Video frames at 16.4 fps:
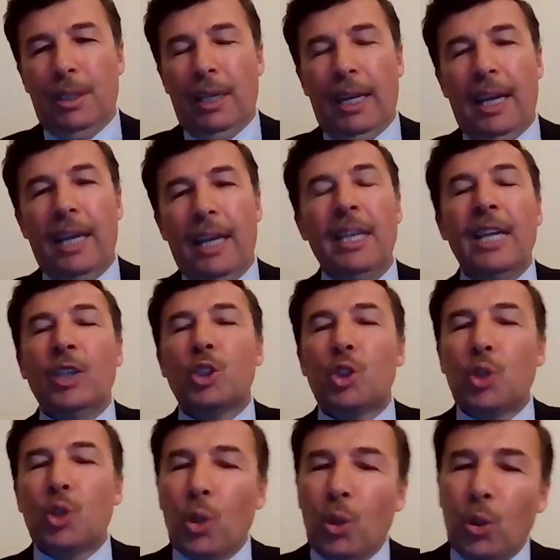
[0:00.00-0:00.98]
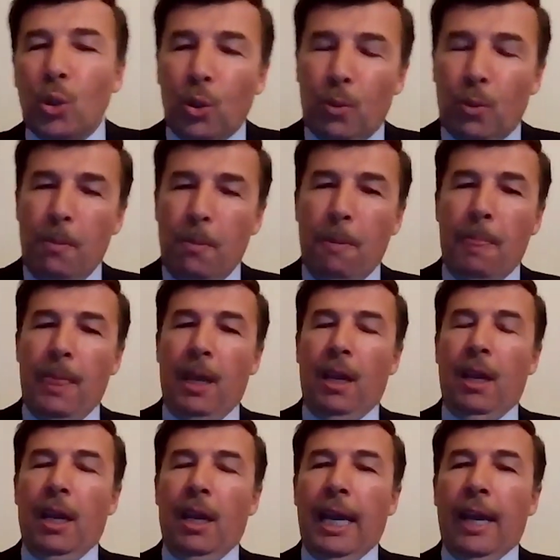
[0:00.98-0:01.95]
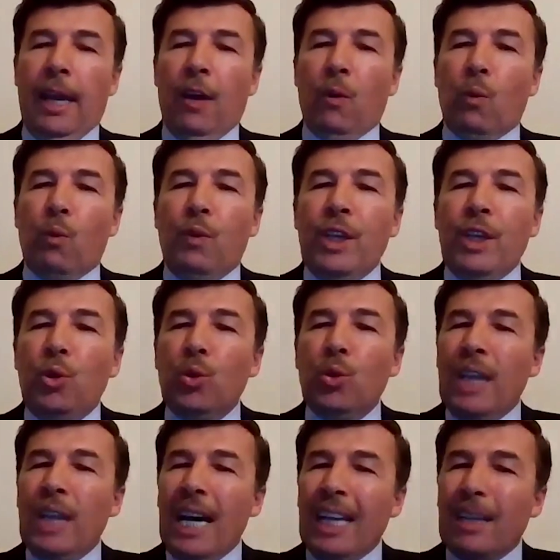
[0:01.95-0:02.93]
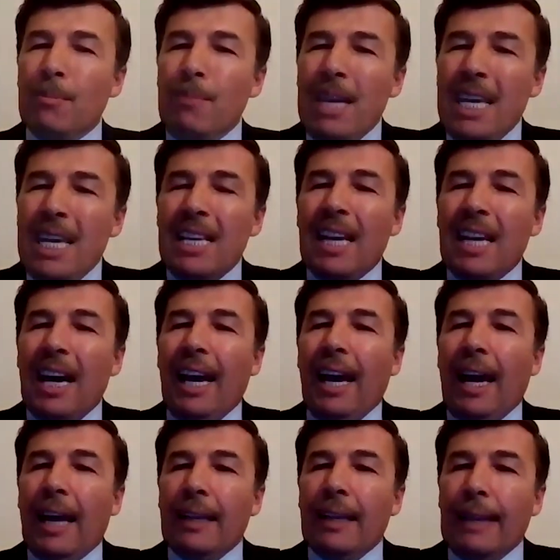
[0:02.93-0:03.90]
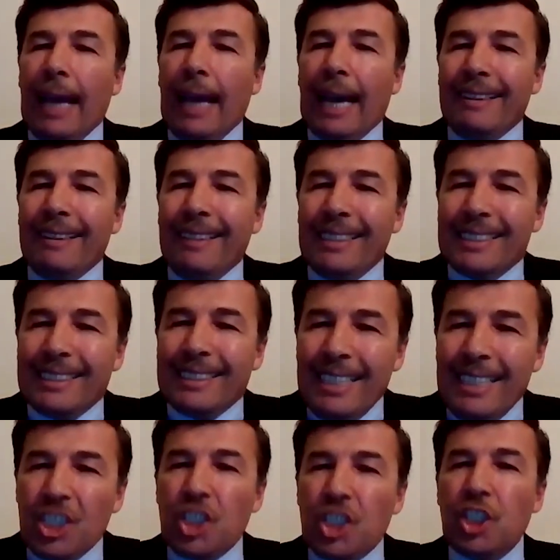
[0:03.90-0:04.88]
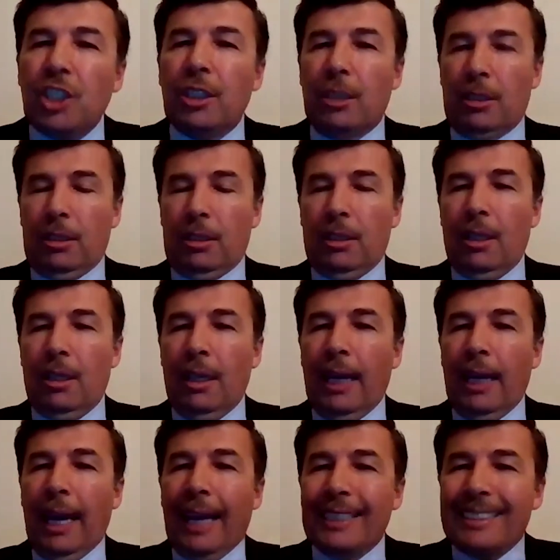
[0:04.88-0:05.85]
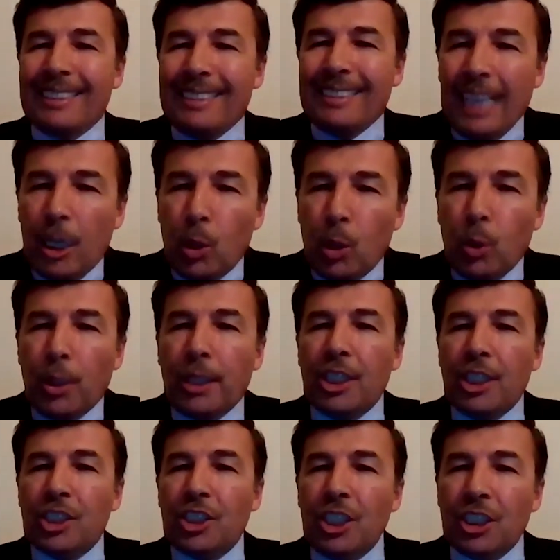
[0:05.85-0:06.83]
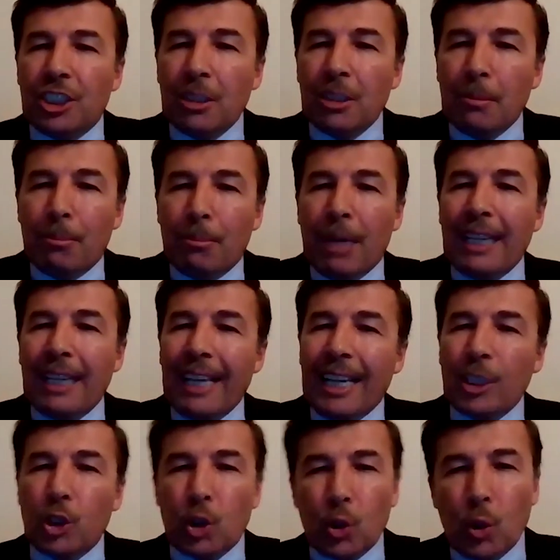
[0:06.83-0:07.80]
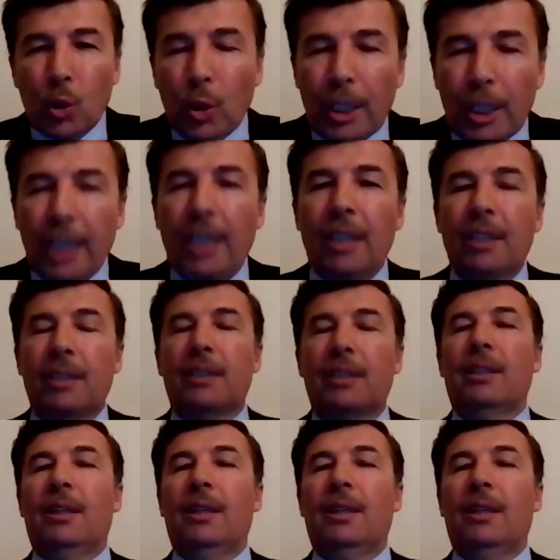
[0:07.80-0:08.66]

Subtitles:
And so we do not make a distinction, a secular distinction, body and soul here,